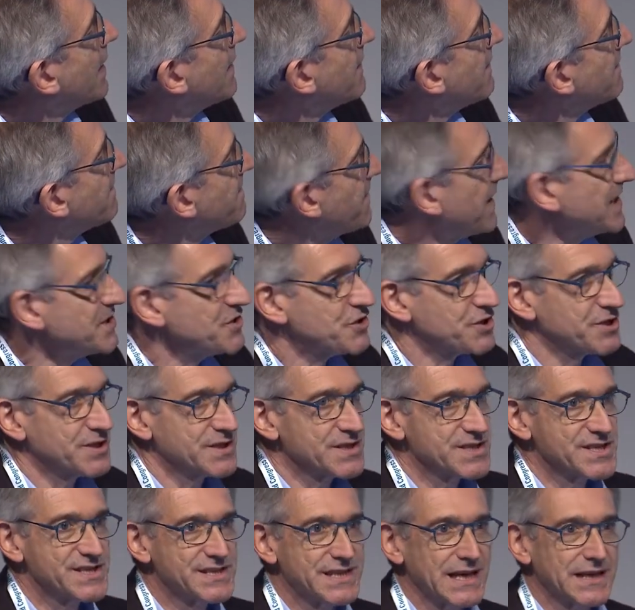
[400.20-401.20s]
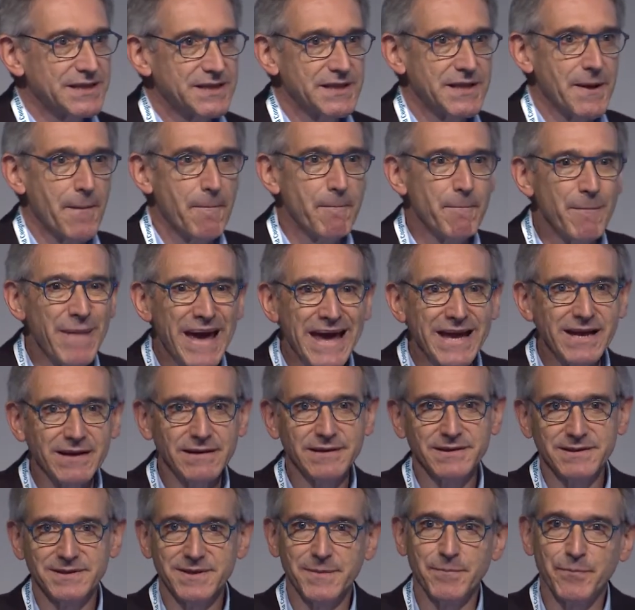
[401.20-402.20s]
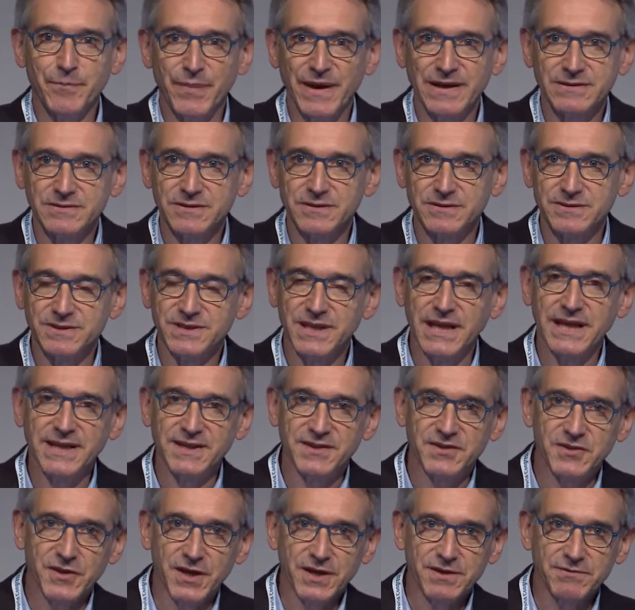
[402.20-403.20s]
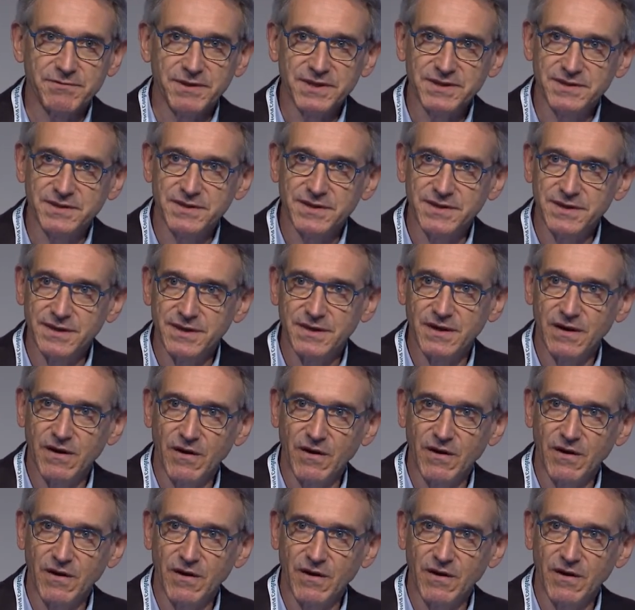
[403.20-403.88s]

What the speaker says: functions that mainly depend on the integrity